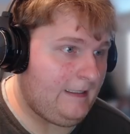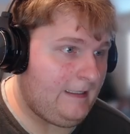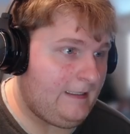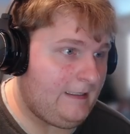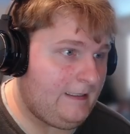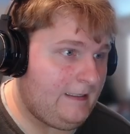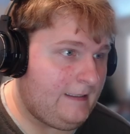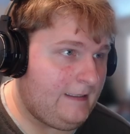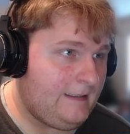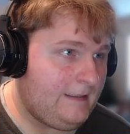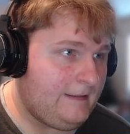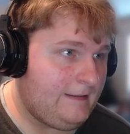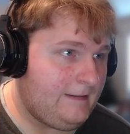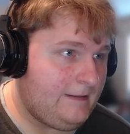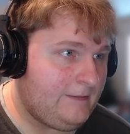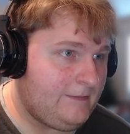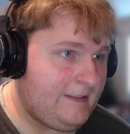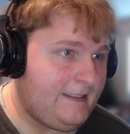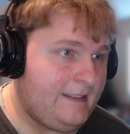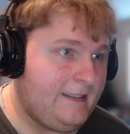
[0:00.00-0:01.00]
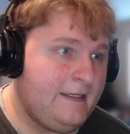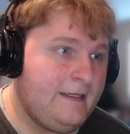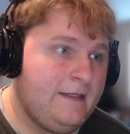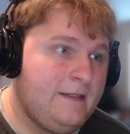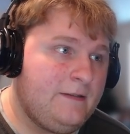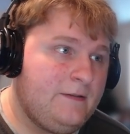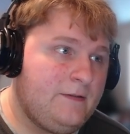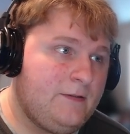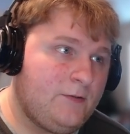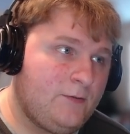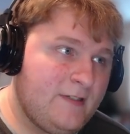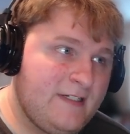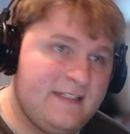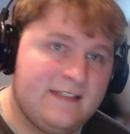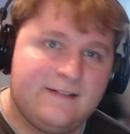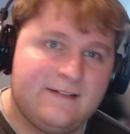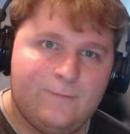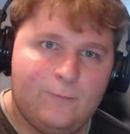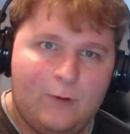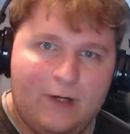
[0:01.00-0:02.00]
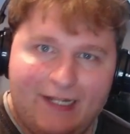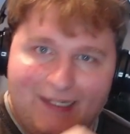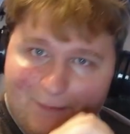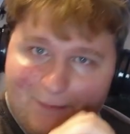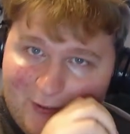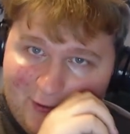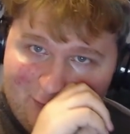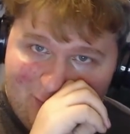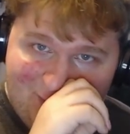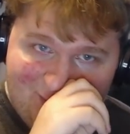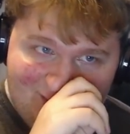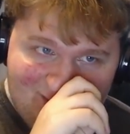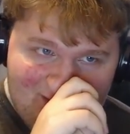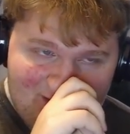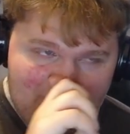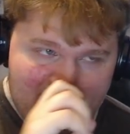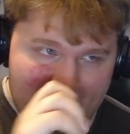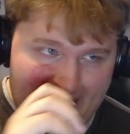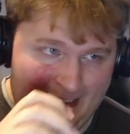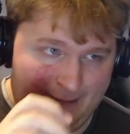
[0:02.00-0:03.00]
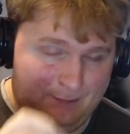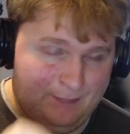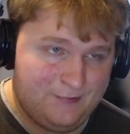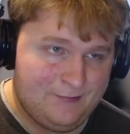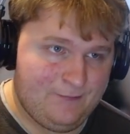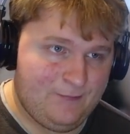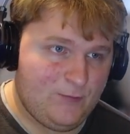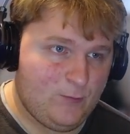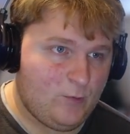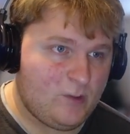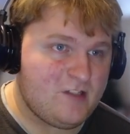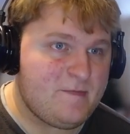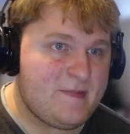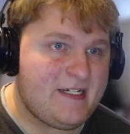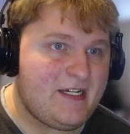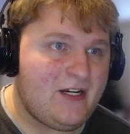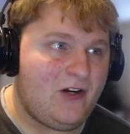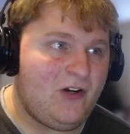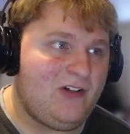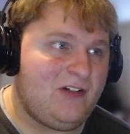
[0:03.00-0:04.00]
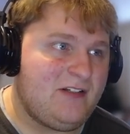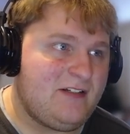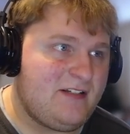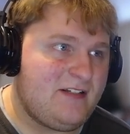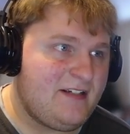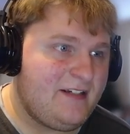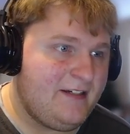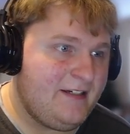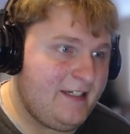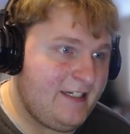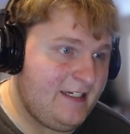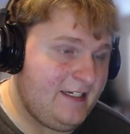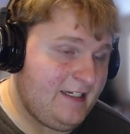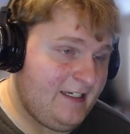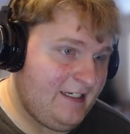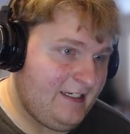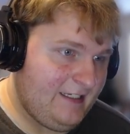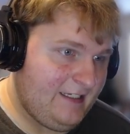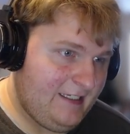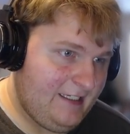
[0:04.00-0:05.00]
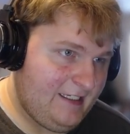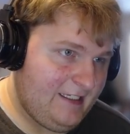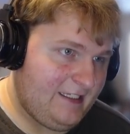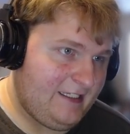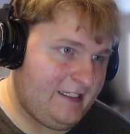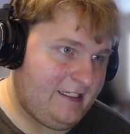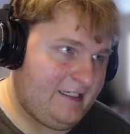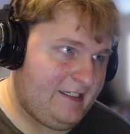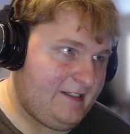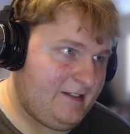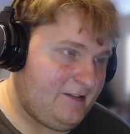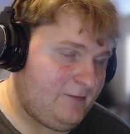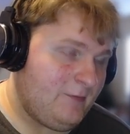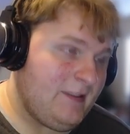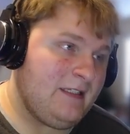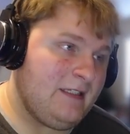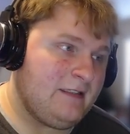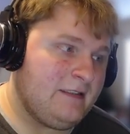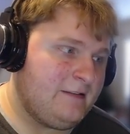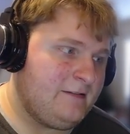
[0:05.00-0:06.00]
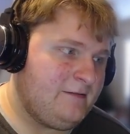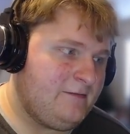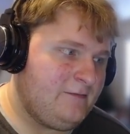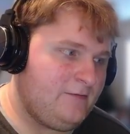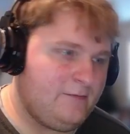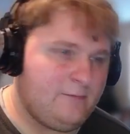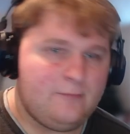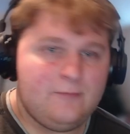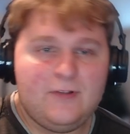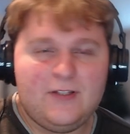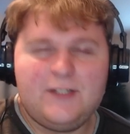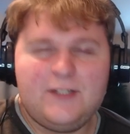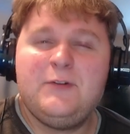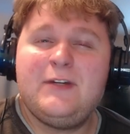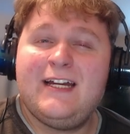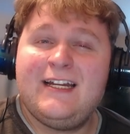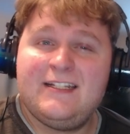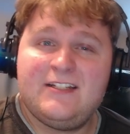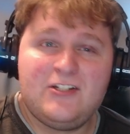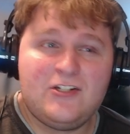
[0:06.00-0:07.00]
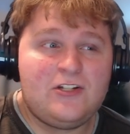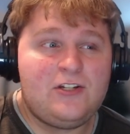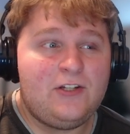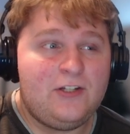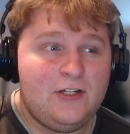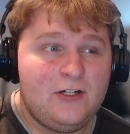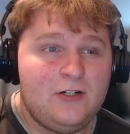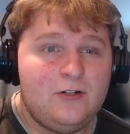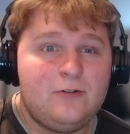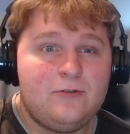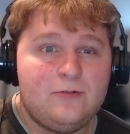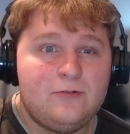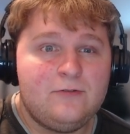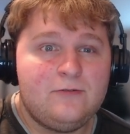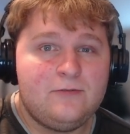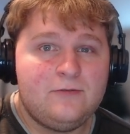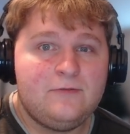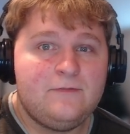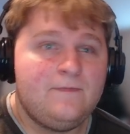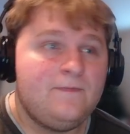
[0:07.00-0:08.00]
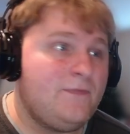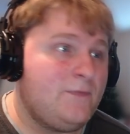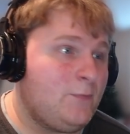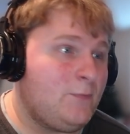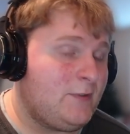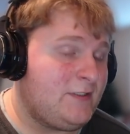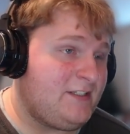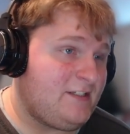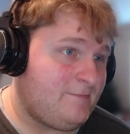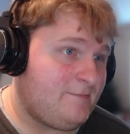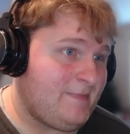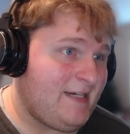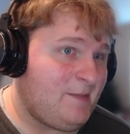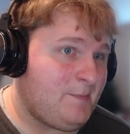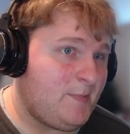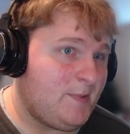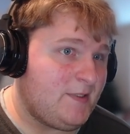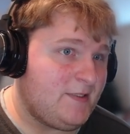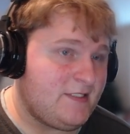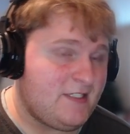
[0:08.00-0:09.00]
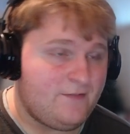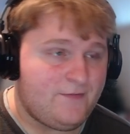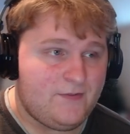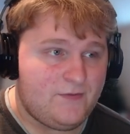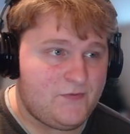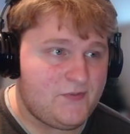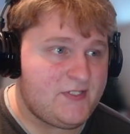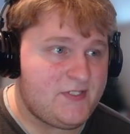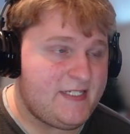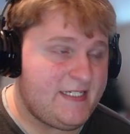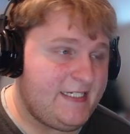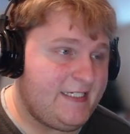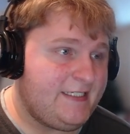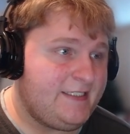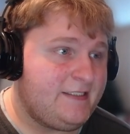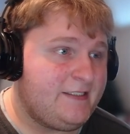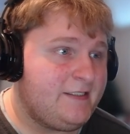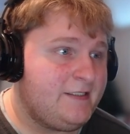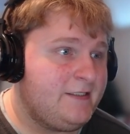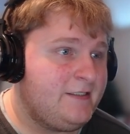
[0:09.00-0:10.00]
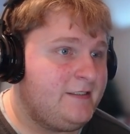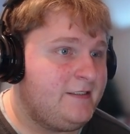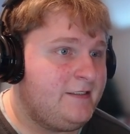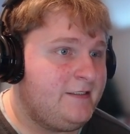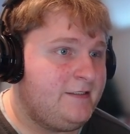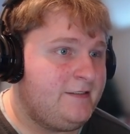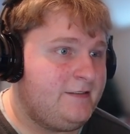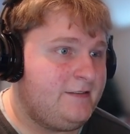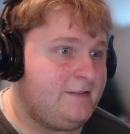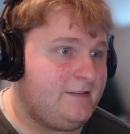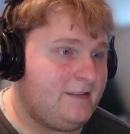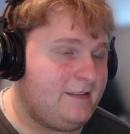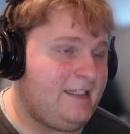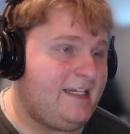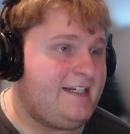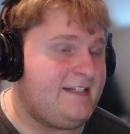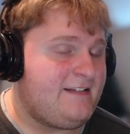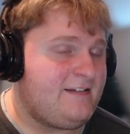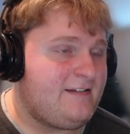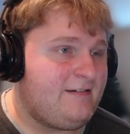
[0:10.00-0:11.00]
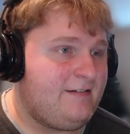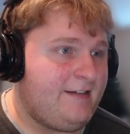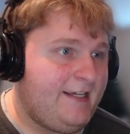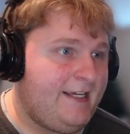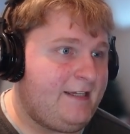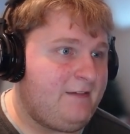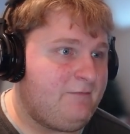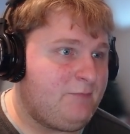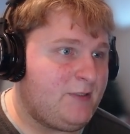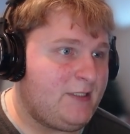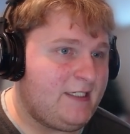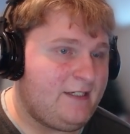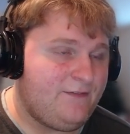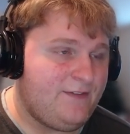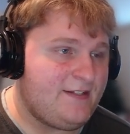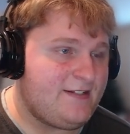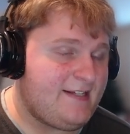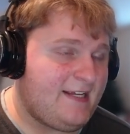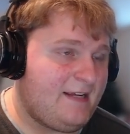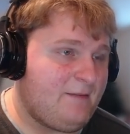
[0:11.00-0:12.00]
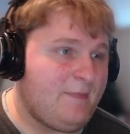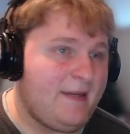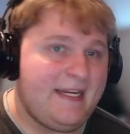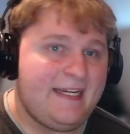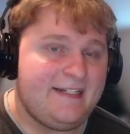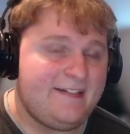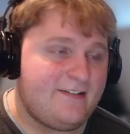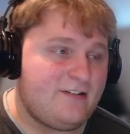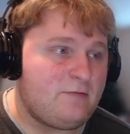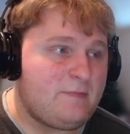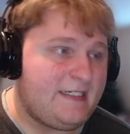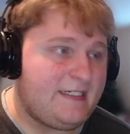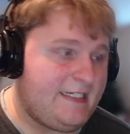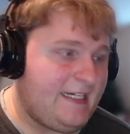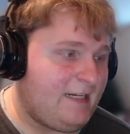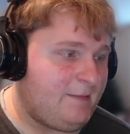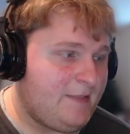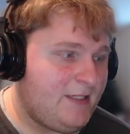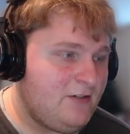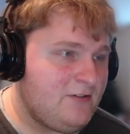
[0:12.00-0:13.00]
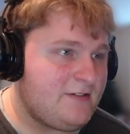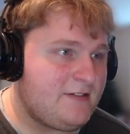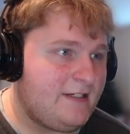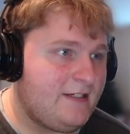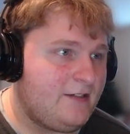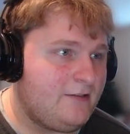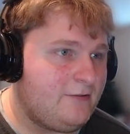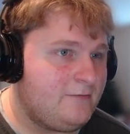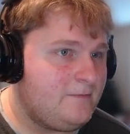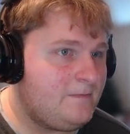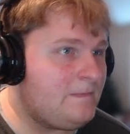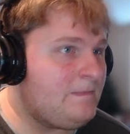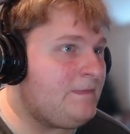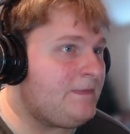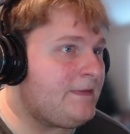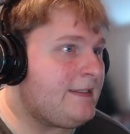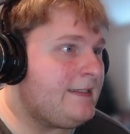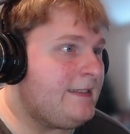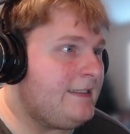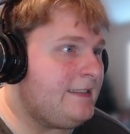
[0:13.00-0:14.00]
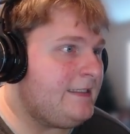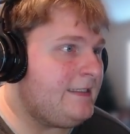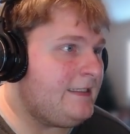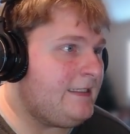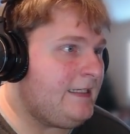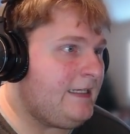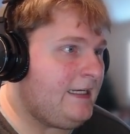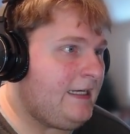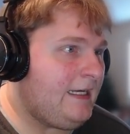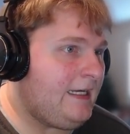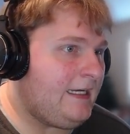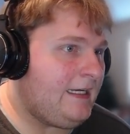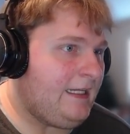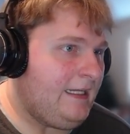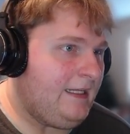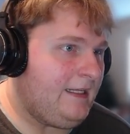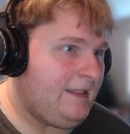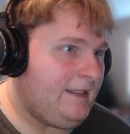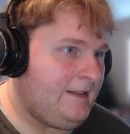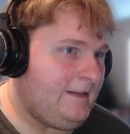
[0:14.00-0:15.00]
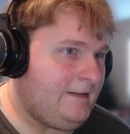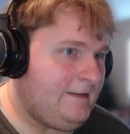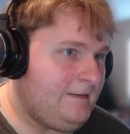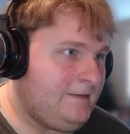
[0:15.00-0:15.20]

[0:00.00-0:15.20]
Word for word: Uh, okay. The reason why I put a pit on the map was because, uh, well, well, you guys should know what this map is if you've seen the last gameplay of this I made so many damn years ago. Uh...